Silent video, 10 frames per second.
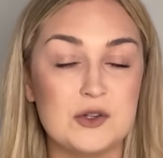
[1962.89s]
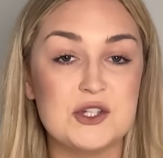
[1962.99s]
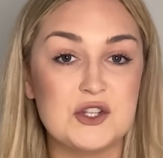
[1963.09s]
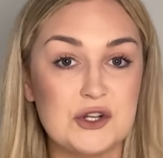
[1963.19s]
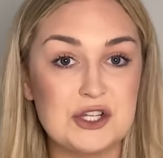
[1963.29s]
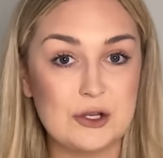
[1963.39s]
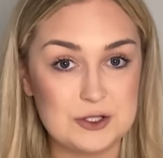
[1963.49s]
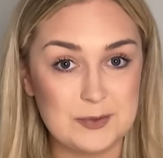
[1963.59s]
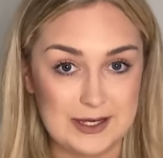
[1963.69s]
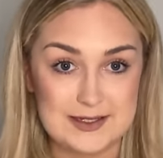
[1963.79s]
Such a
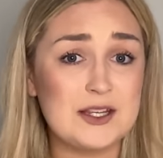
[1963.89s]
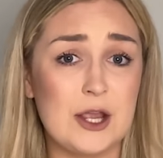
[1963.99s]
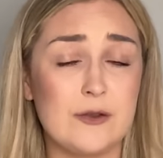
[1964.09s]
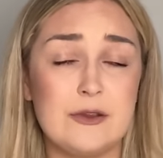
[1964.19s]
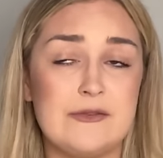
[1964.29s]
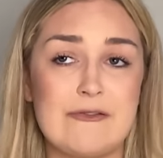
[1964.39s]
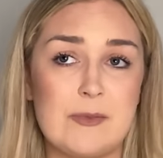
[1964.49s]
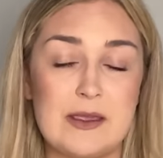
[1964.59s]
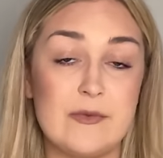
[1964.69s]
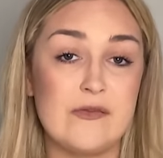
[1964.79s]
good place to go if you've never
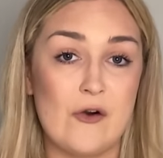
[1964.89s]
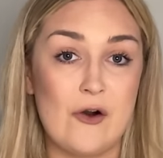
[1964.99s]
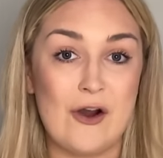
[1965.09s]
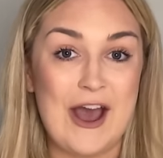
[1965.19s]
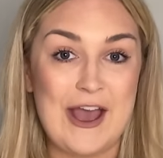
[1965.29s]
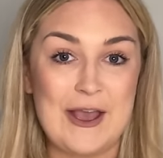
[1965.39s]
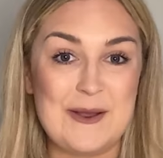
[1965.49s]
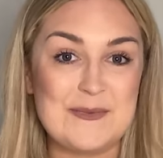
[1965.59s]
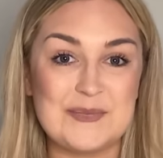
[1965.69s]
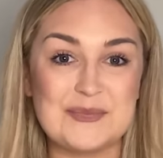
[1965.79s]
been before.
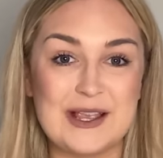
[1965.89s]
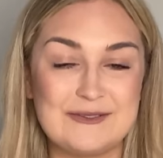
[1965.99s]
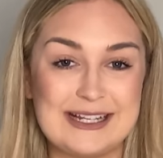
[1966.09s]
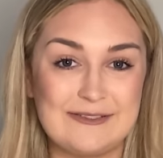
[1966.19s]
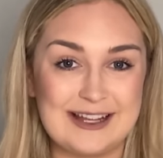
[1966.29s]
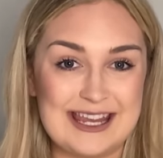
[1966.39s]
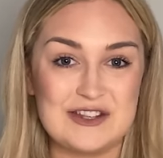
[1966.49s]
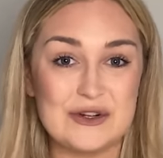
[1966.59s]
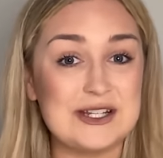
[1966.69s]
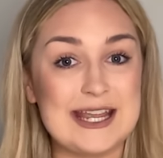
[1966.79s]
Um, I really, really
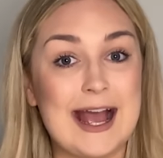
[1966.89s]
enjoyed it.